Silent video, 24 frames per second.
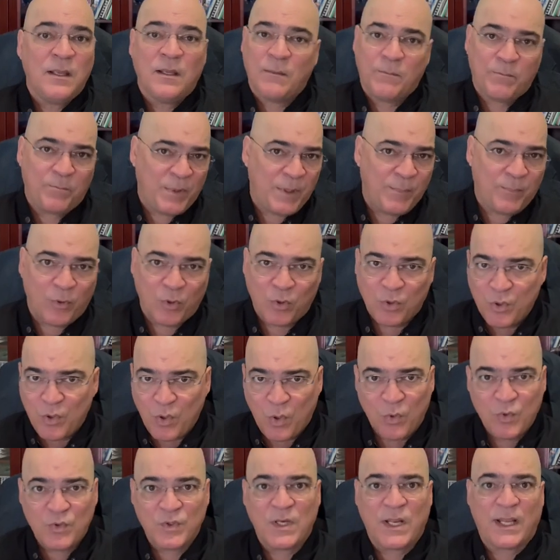people
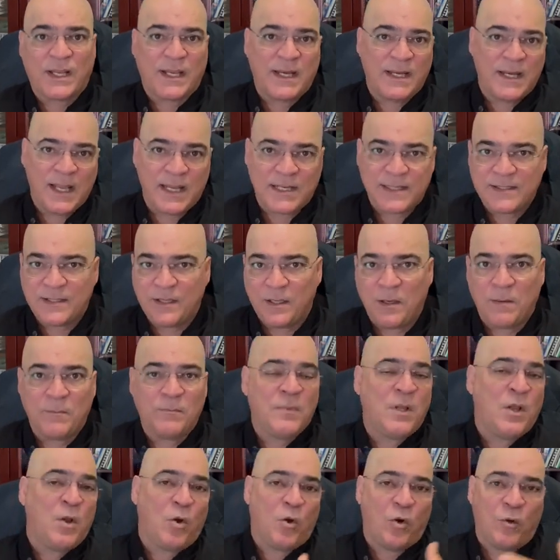knows, like Nexium,
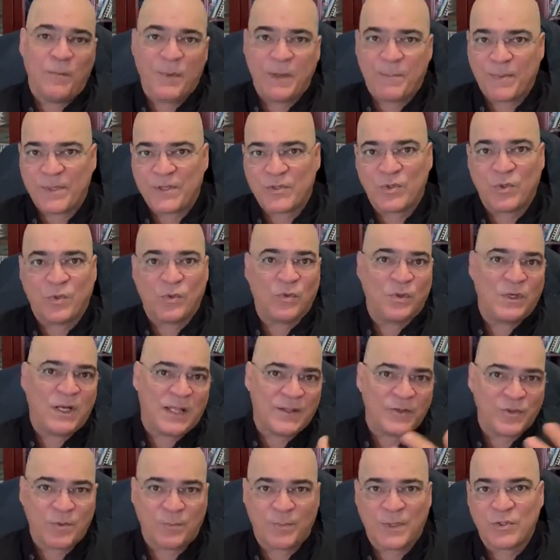omeprazole,
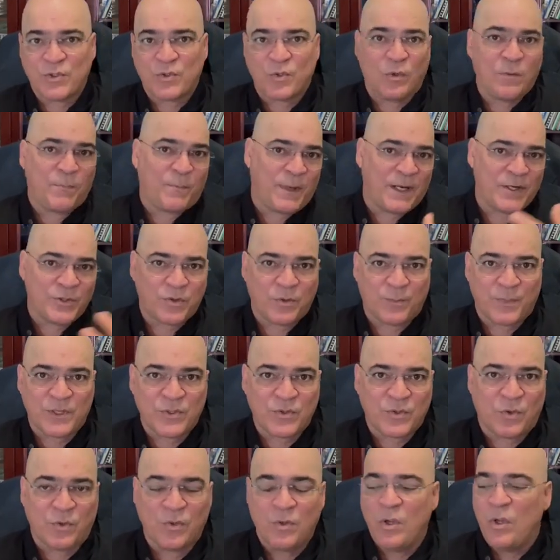lansoprazole,
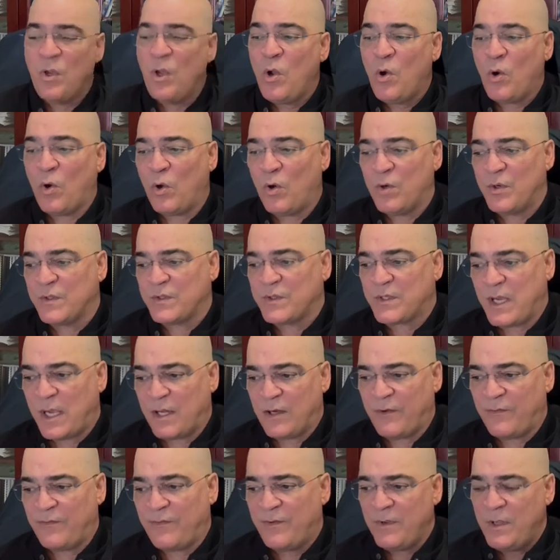pantoprazole, all those kind
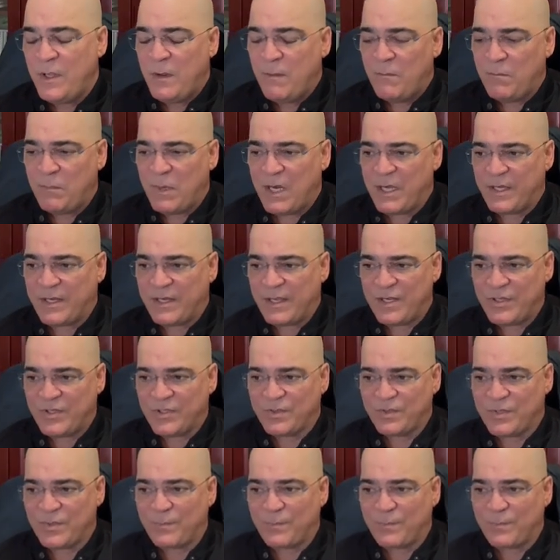of medications.